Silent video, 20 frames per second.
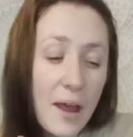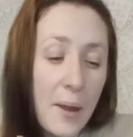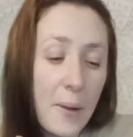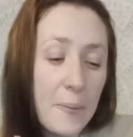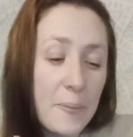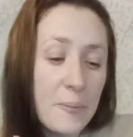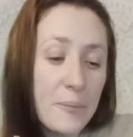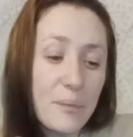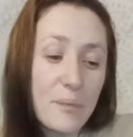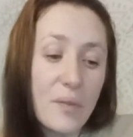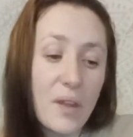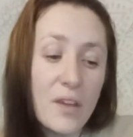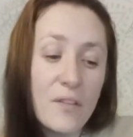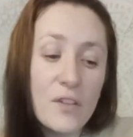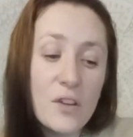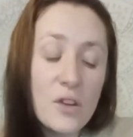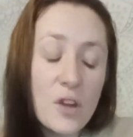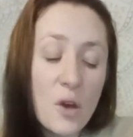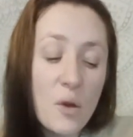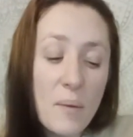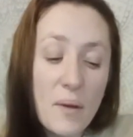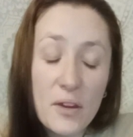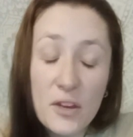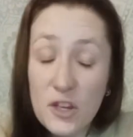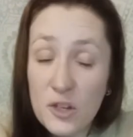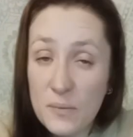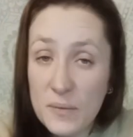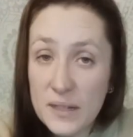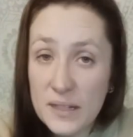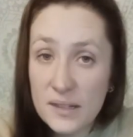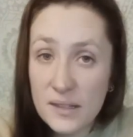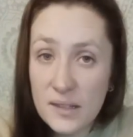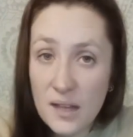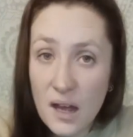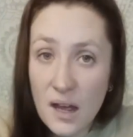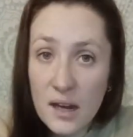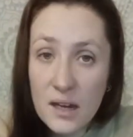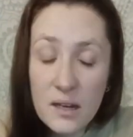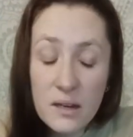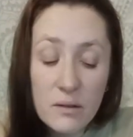Um, if you know about human
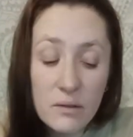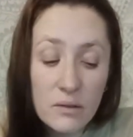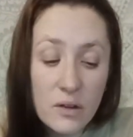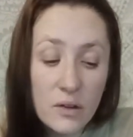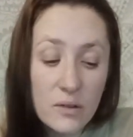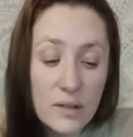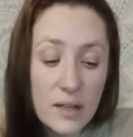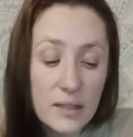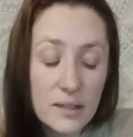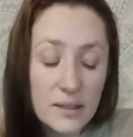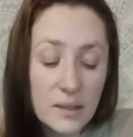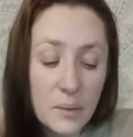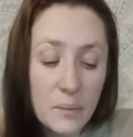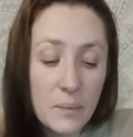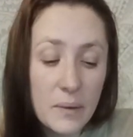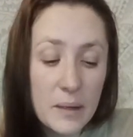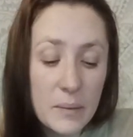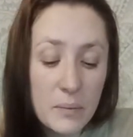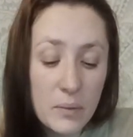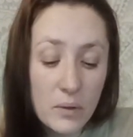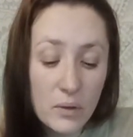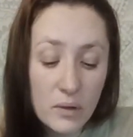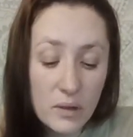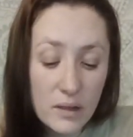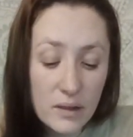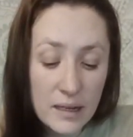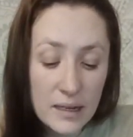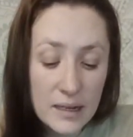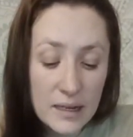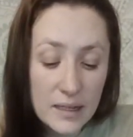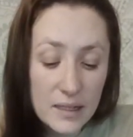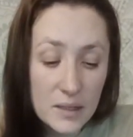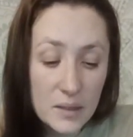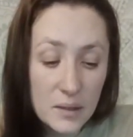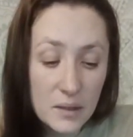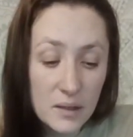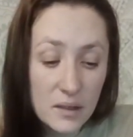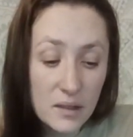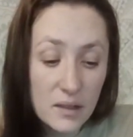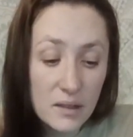design, you'll know that some people they need
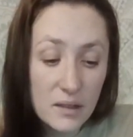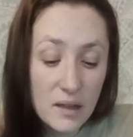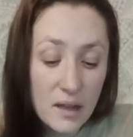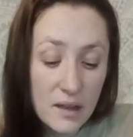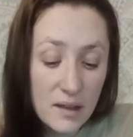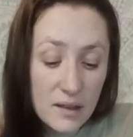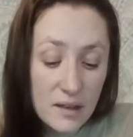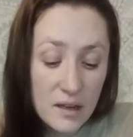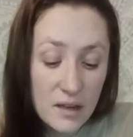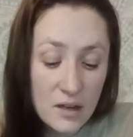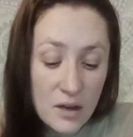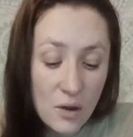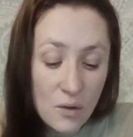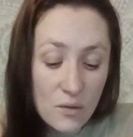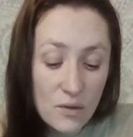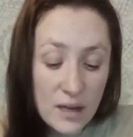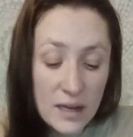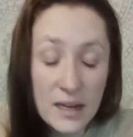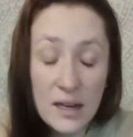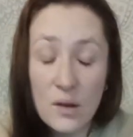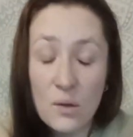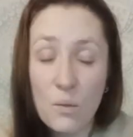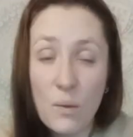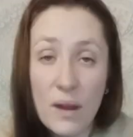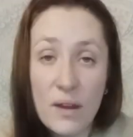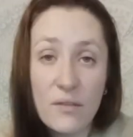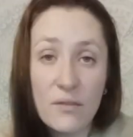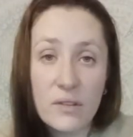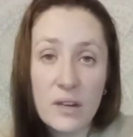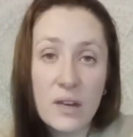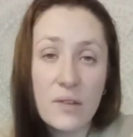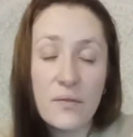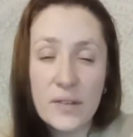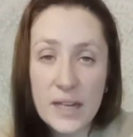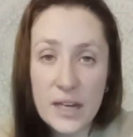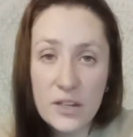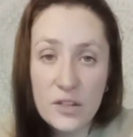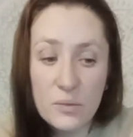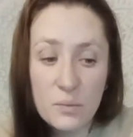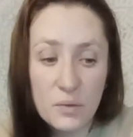to uh, you know they need to wait for an
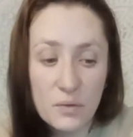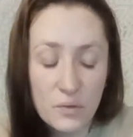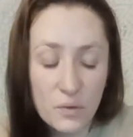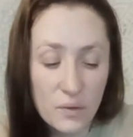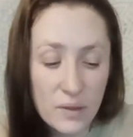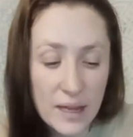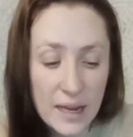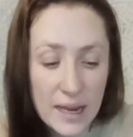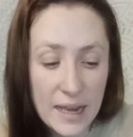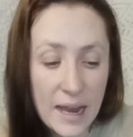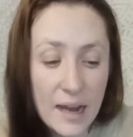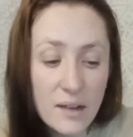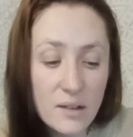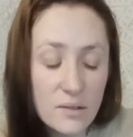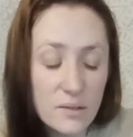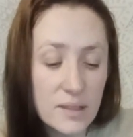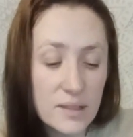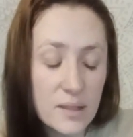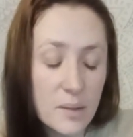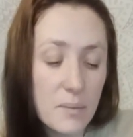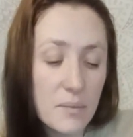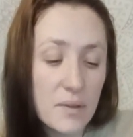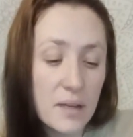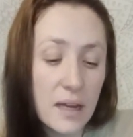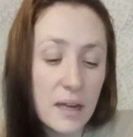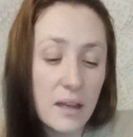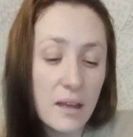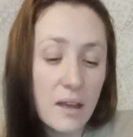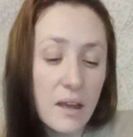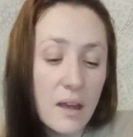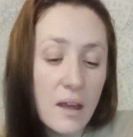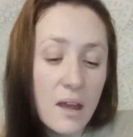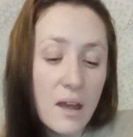invitation before they can act on something.